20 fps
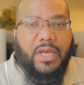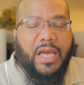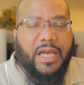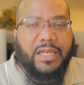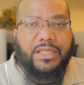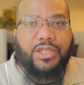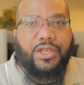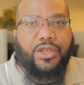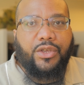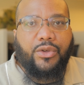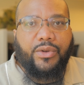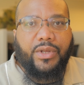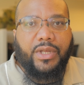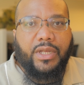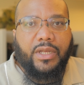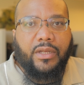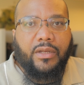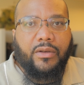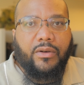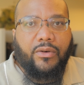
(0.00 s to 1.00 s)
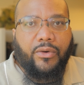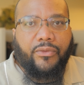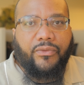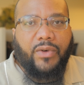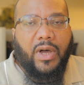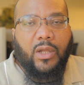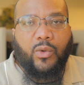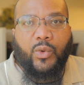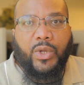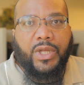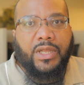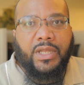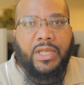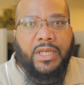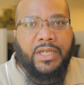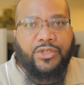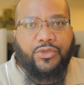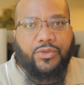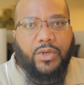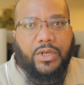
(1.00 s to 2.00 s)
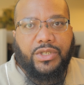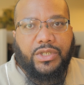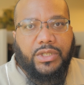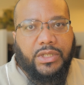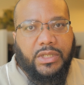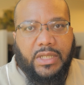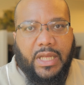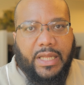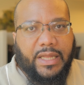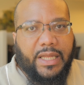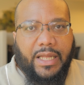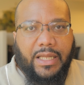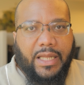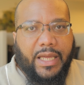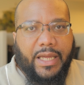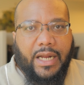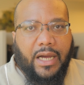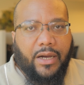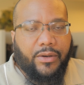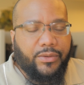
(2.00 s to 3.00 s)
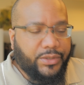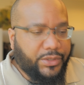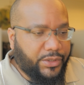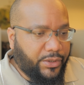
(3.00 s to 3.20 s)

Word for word: executing or following the instructions that they laid out.